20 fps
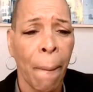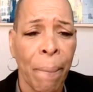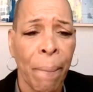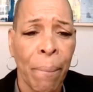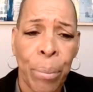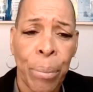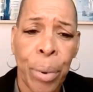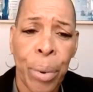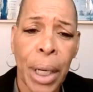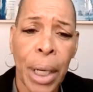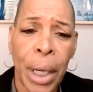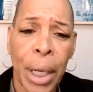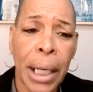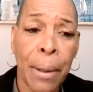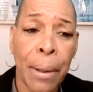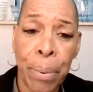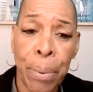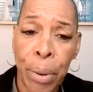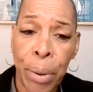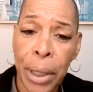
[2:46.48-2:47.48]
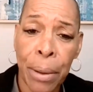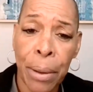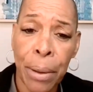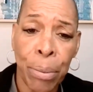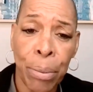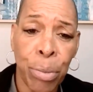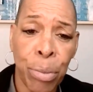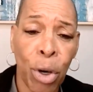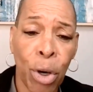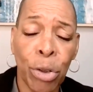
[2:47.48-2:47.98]
Bring a printed
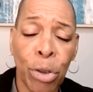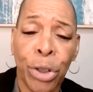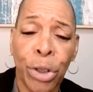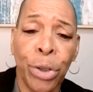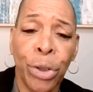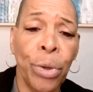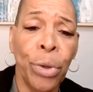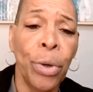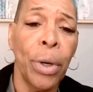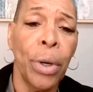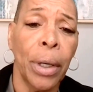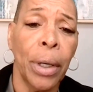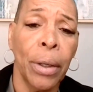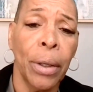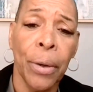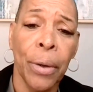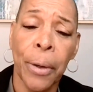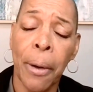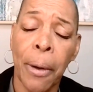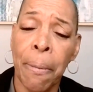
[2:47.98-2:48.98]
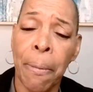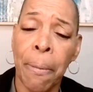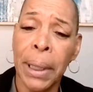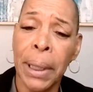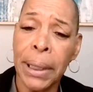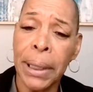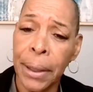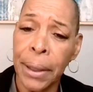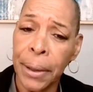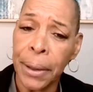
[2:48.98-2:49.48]
brochure or a
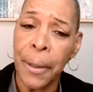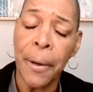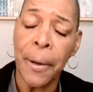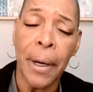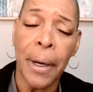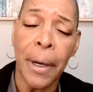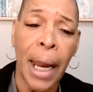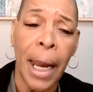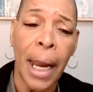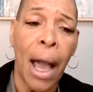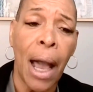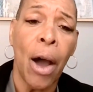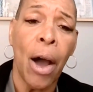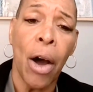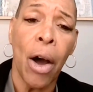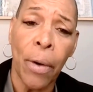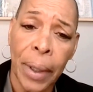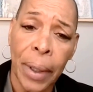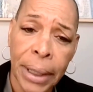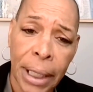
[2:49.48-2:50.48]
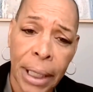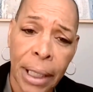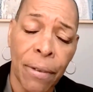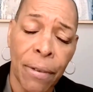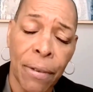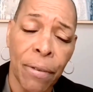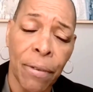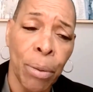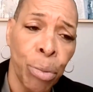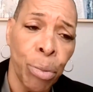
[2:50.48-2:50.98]
business card. I always give
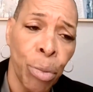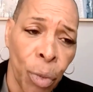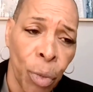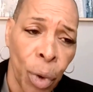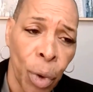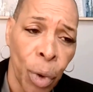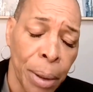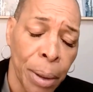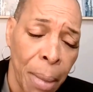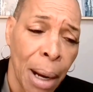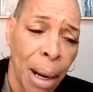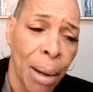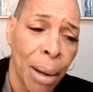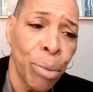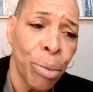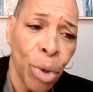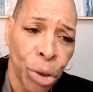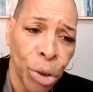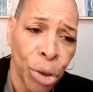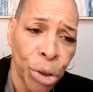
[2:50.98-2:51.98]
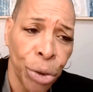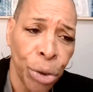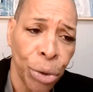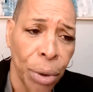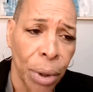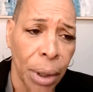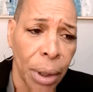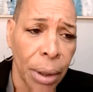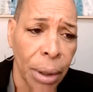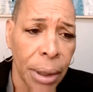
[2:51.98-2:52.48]
one of my
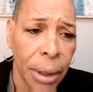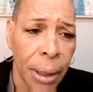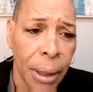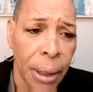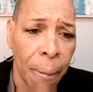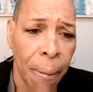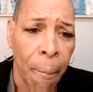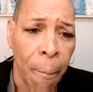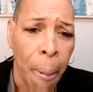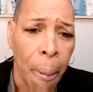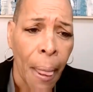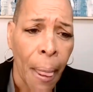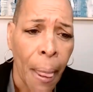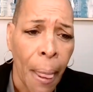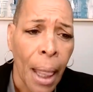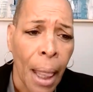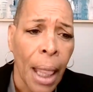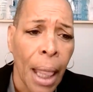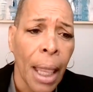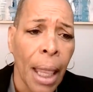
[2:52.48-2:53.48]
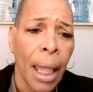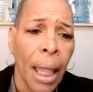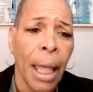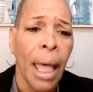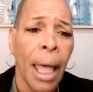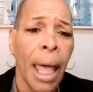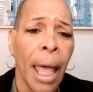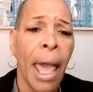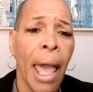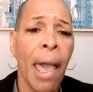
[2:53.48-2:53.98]
brochures.
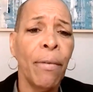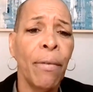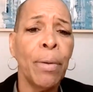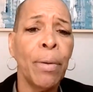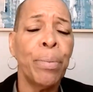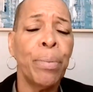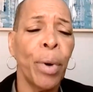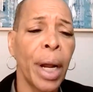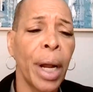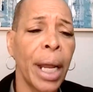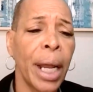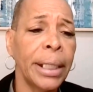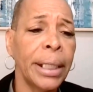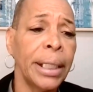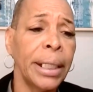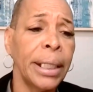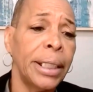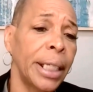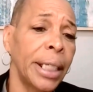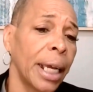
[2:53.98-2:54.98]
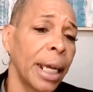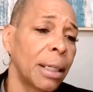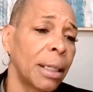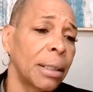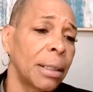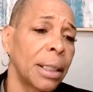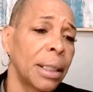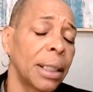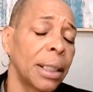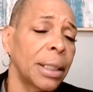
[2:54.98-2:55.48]
Have a branded
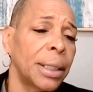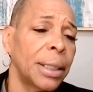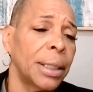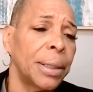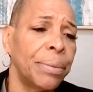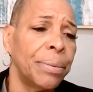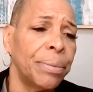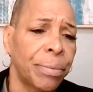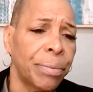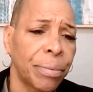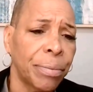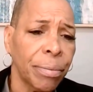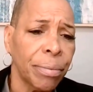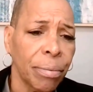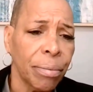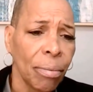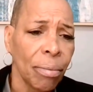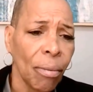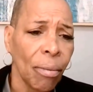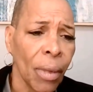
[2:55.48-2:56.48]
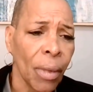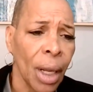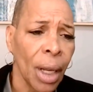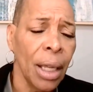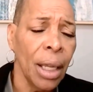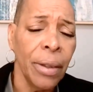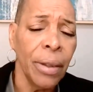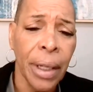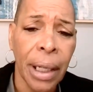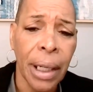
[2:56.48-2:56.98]
checklist. And
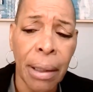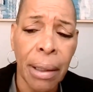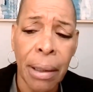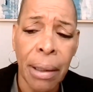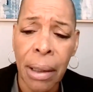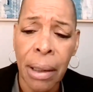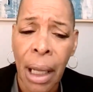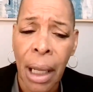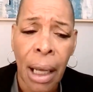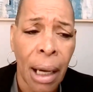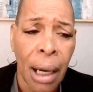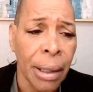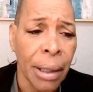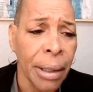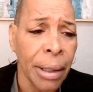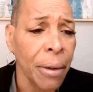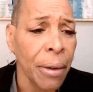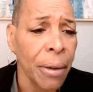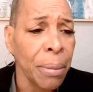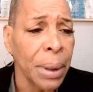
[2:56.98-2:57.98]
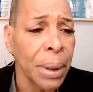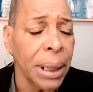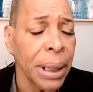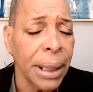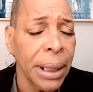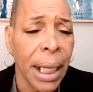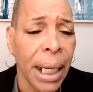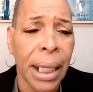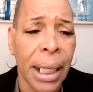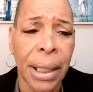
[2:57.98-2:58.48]
then another
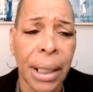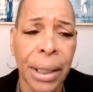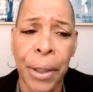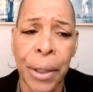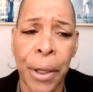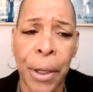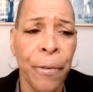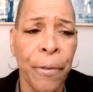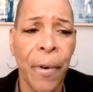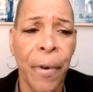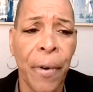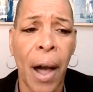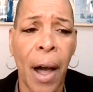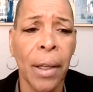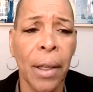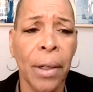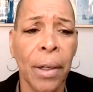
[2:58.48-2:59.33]
mistake is no follow-up